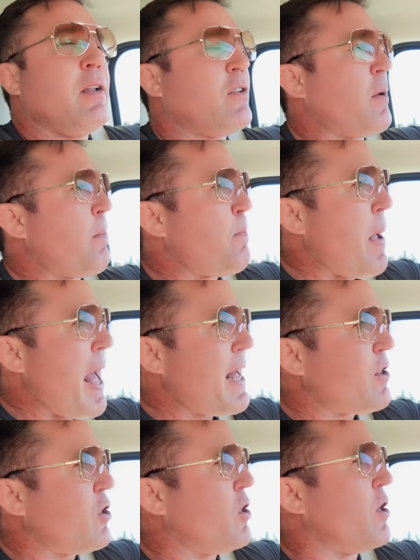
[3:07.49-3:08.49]
It's a
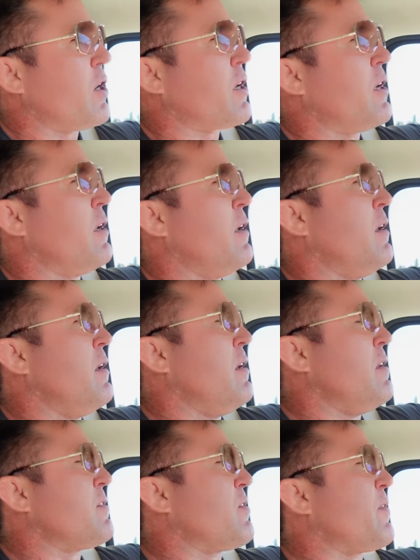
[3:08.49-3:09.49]
bad look.
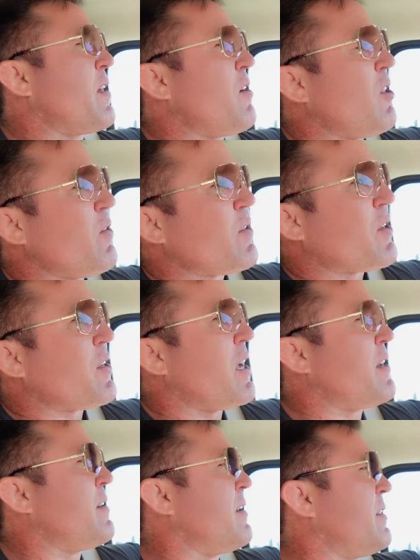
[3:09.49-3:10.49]
So then all of a
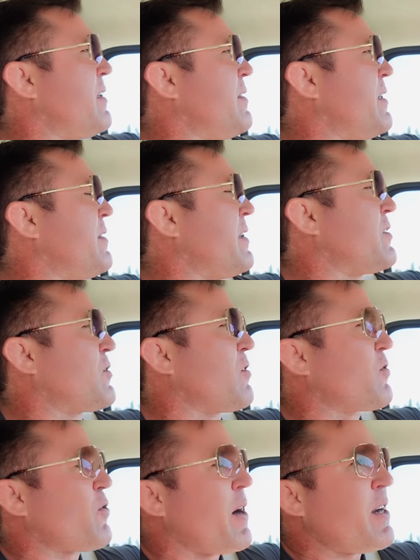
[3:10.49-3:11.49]
sudden, they
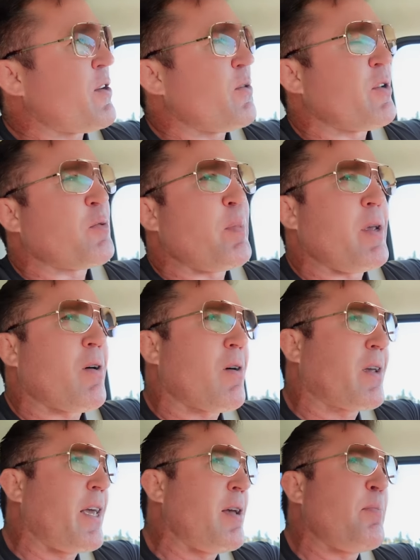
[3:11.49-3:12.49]
start trying to do this PR
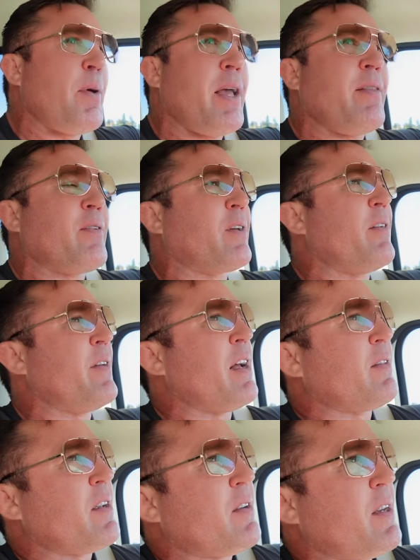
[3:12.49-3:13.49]
campaign. They're giving
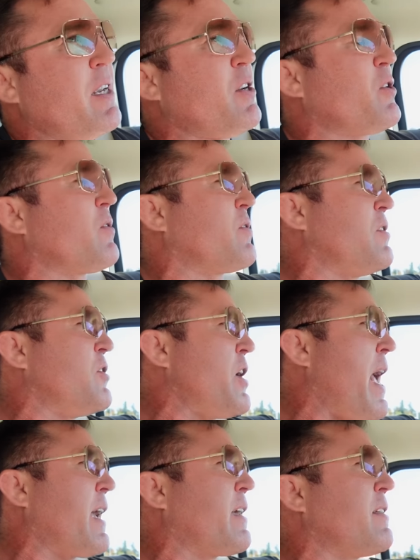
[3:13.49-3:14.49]
out these T-shirts and
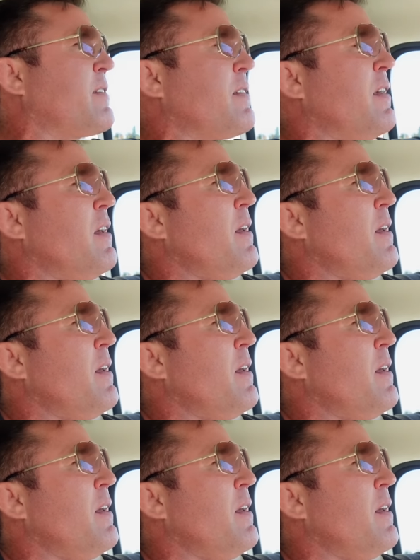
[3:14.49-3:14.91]
jackets.